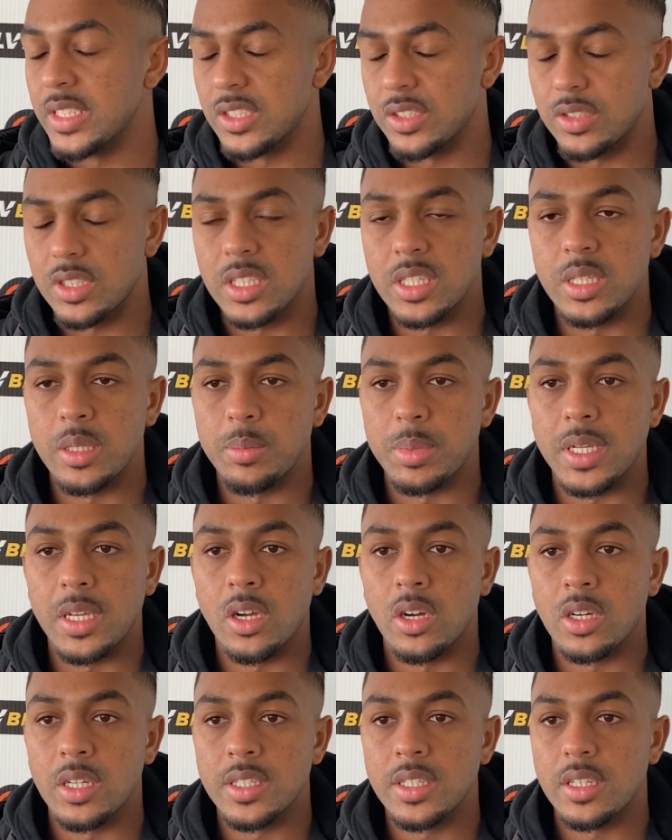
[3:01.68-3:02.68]
it's going to be
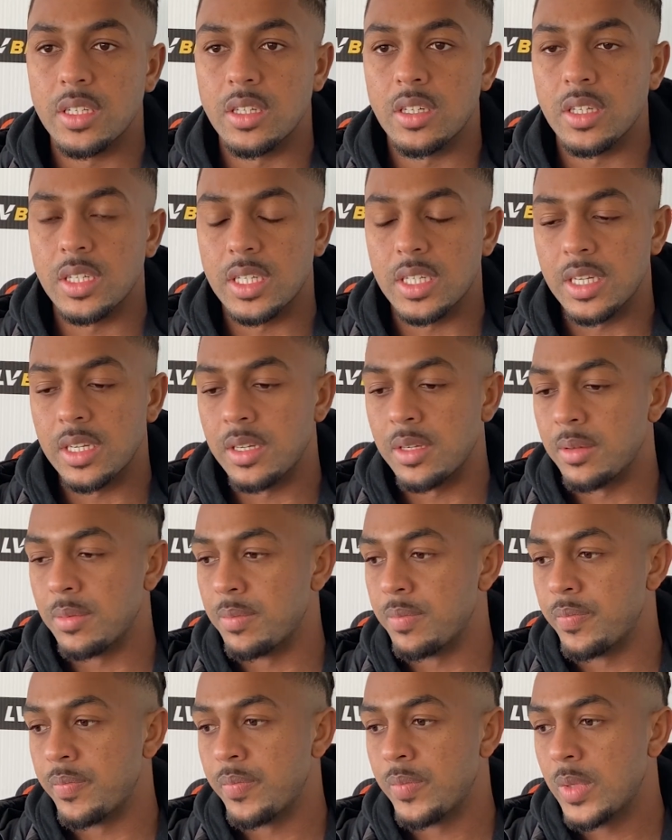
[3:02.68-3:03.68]
on. Like,
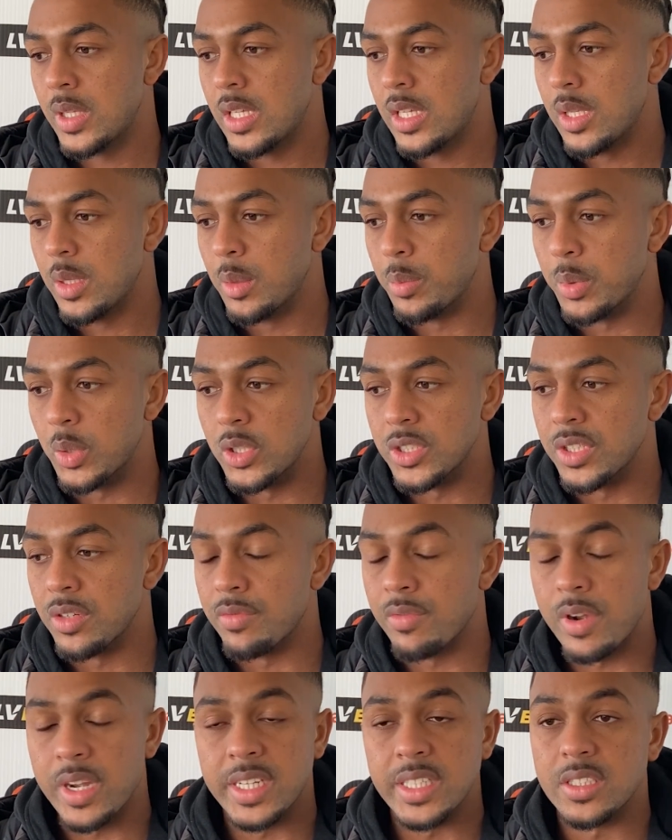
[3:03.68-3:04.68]
the boys are
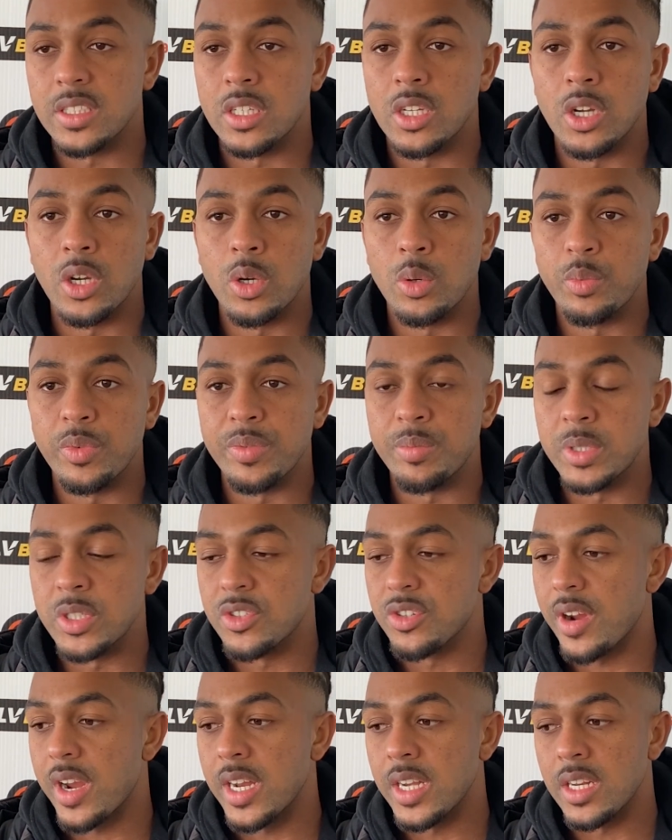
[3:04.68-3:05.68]
ready to go. We've been
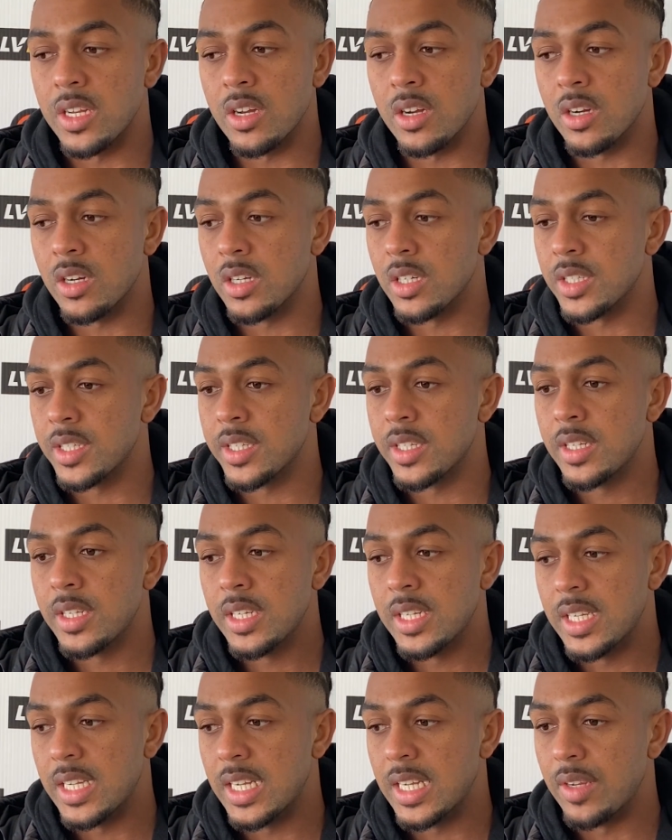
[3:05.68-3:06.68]
training hard
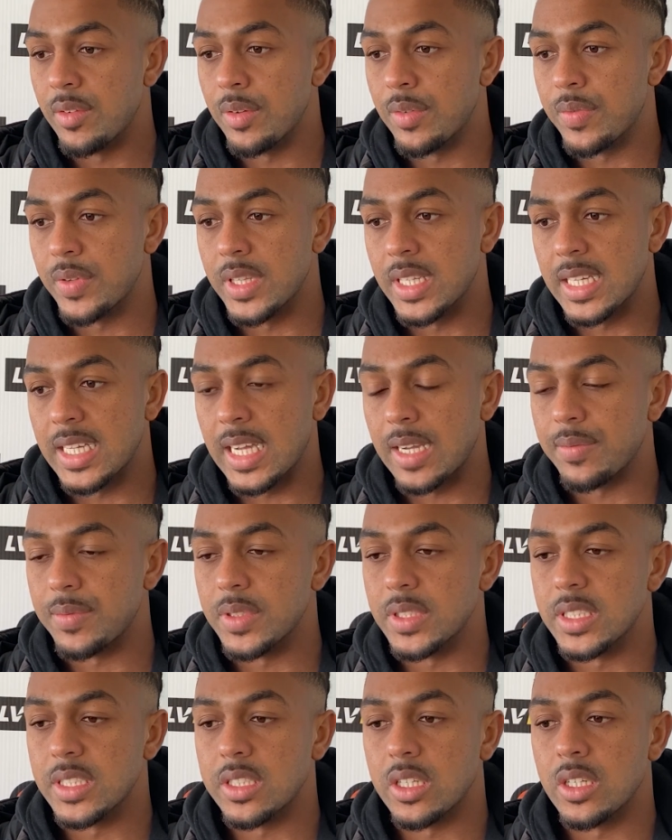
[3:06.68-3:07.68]
and everything. The
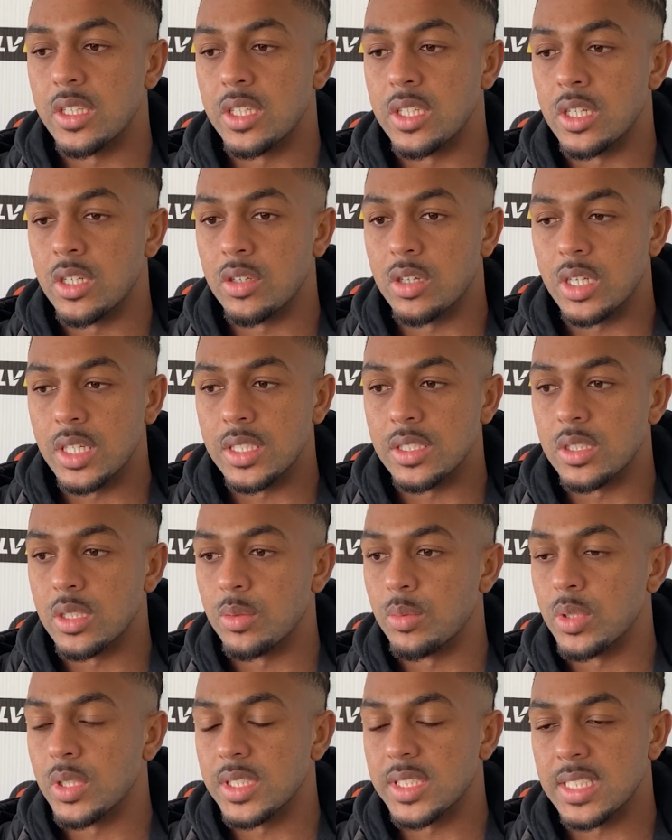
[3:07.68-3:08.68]
gaffers, like, you know, got
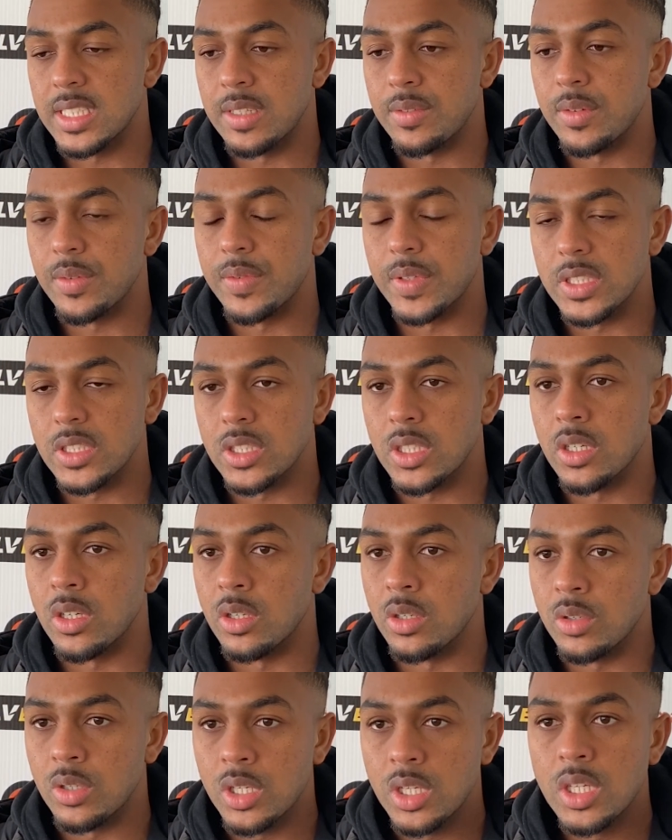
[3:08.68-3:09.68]
into us and everything.
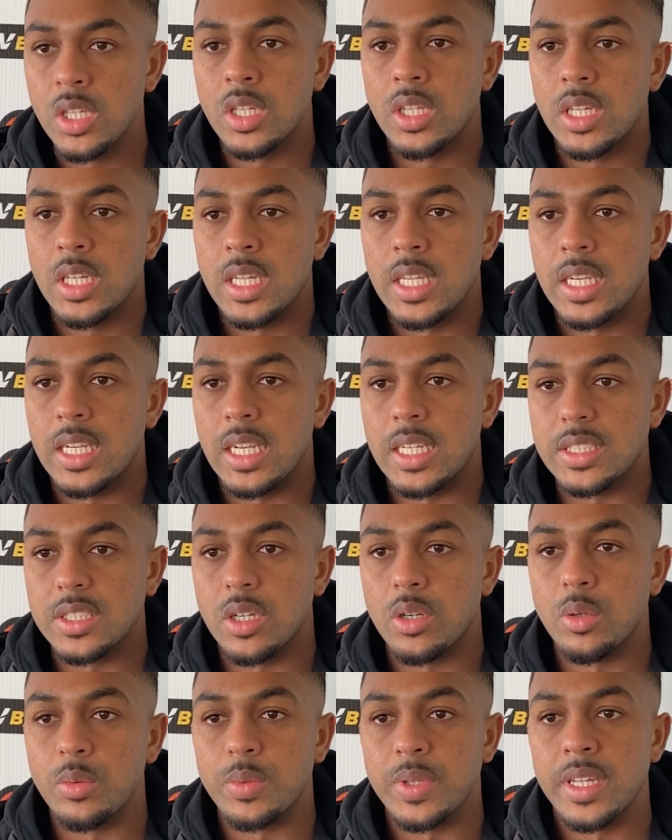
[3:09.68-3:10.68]
So let's
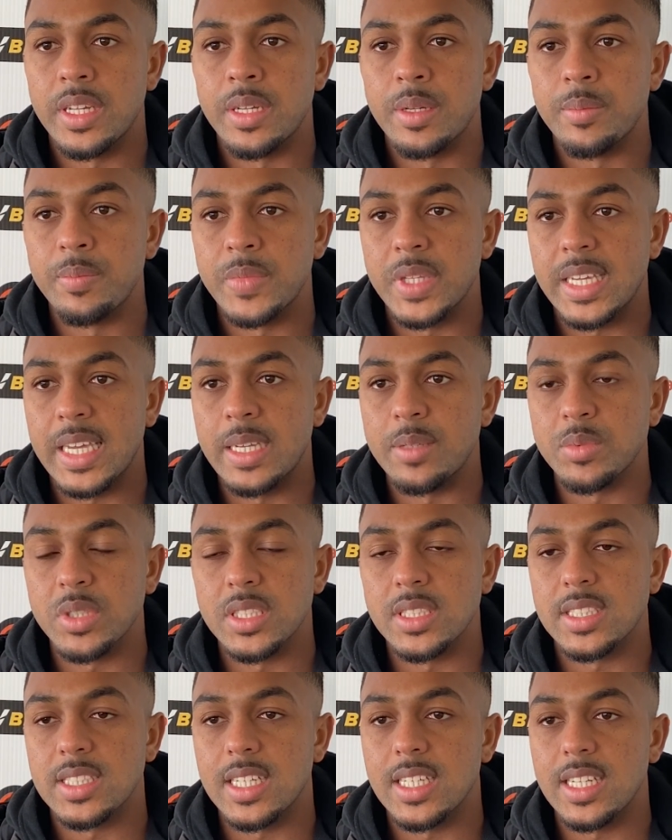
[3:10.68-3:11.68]
hope the game's
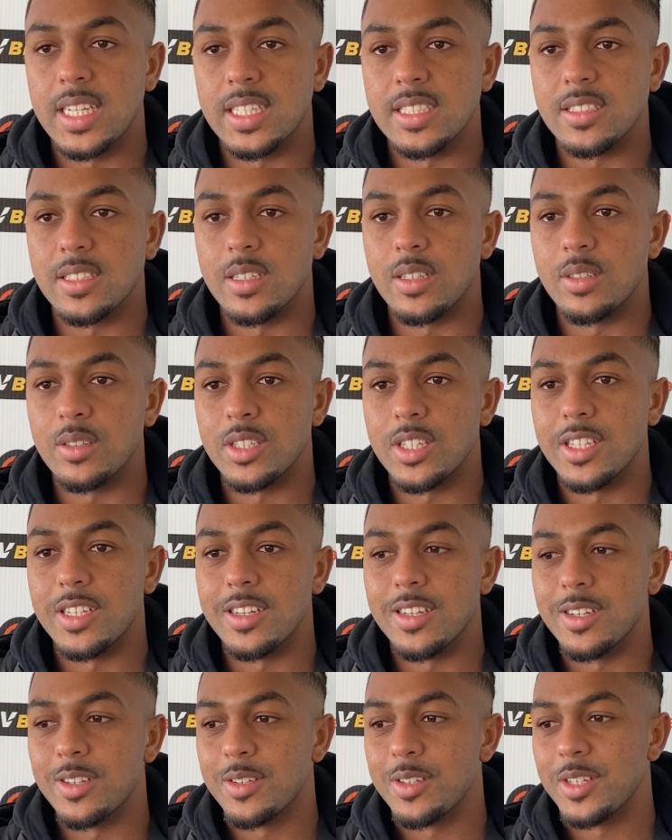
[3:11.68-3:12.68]
on Saturday so, you
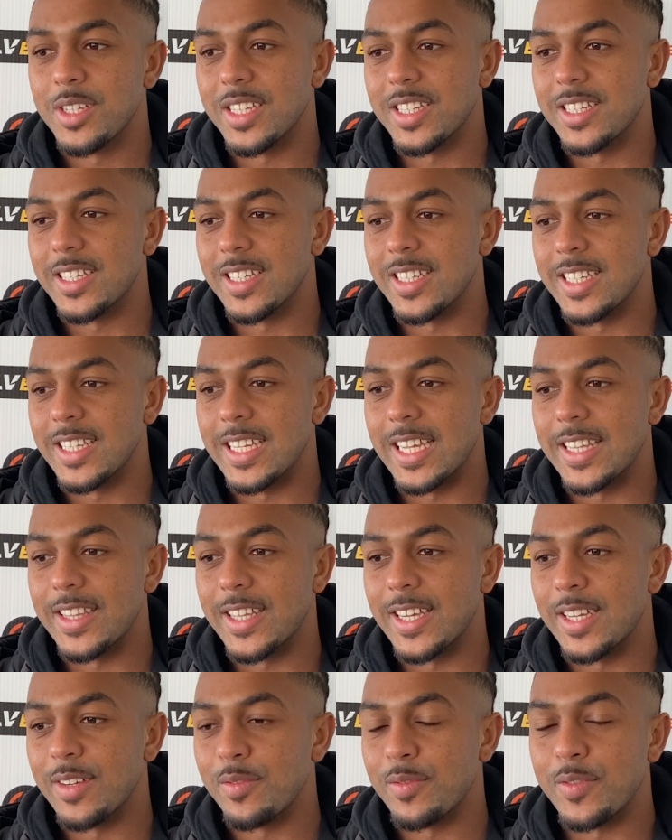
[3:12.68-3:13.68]
know, we can get
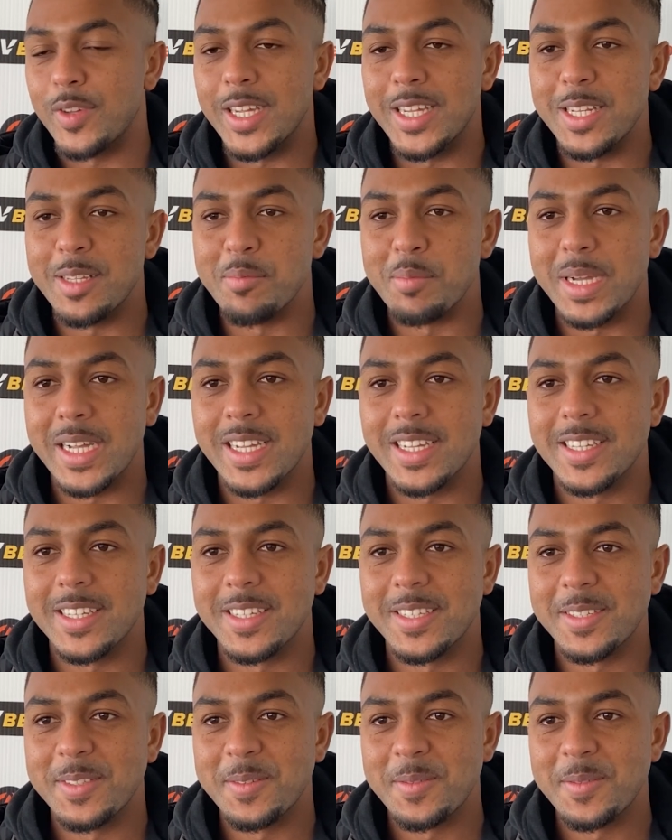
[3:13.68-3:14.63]
that feeling back.